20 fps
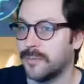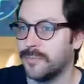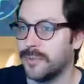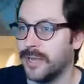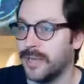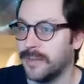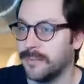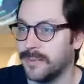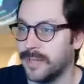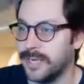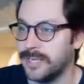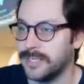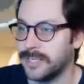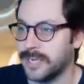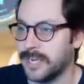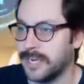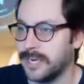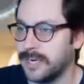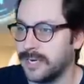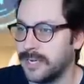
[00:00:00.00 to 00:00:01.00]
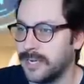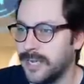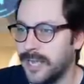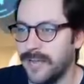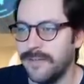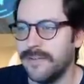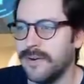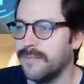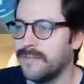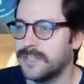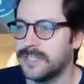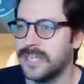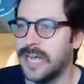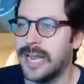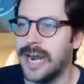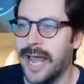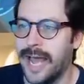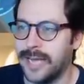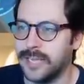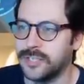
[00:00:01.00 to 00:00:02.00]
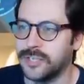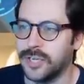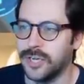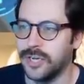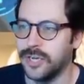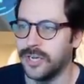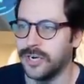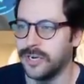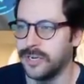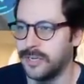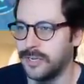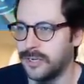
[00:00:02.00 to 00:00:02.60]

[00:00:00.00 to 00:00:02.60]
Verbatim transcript: playing Blaziken. Even if it's not as good.